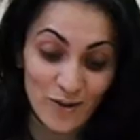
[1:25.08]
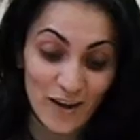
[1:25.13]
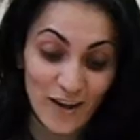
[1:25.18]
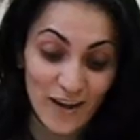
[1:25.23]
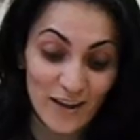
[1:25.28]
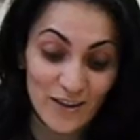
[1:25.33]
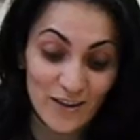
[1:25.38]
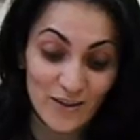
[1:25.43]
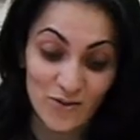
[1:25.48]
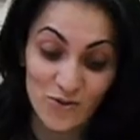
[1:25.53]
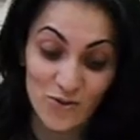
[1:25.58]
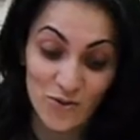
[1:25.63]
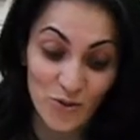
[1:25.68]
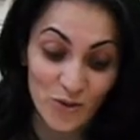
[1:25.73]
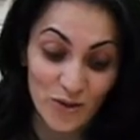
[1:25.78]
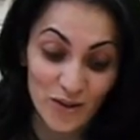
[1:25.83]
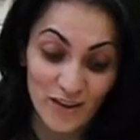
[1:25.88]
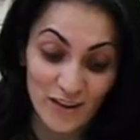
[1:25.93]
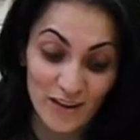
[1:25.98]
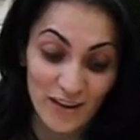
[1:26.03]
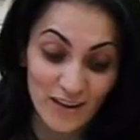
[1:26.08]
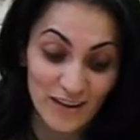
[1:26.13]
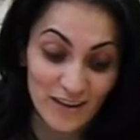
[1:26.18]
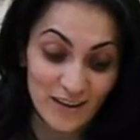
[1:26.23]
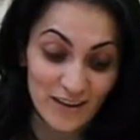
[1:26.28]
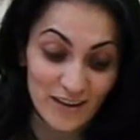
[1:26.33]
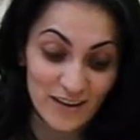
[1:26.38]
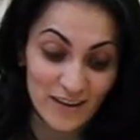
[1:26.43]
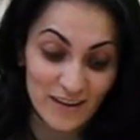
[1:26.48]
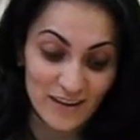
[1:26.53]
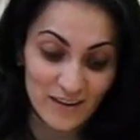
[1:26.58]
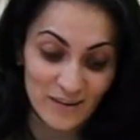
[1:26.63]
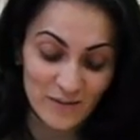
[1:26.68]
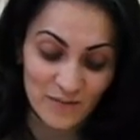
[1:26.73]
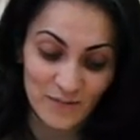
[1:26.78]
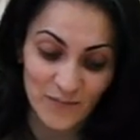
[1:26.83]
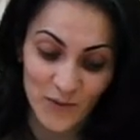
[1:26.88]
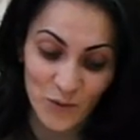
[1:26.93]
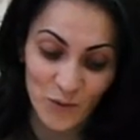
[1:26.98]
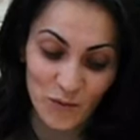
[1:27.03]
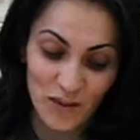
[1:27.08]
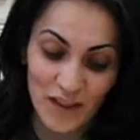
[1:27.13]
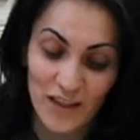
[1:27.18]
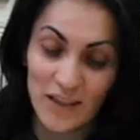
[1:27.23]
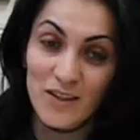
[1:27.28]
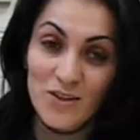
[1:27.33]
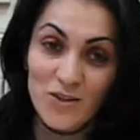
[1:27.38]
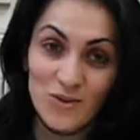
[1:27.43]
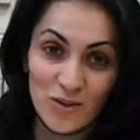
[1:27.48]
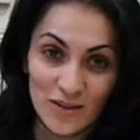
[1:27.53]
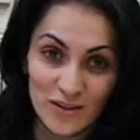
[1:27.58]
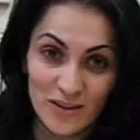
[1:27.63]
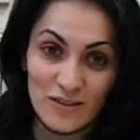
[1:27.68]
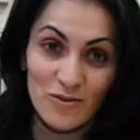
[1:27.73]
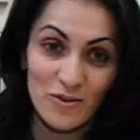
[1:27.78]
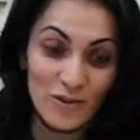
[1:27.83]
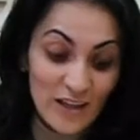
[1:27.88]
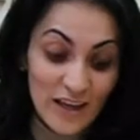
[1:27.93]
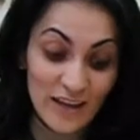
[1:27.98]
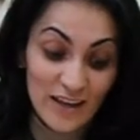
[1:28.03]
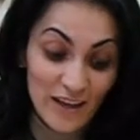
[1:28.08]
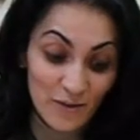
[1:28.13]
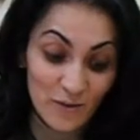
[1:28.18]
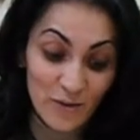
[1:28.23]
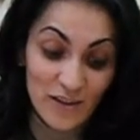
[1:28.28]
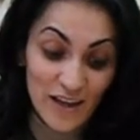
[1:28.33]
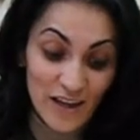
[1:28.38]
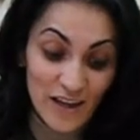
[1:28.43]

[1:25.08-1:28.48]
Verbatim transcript: I enjoy the with the Ezone, when I, when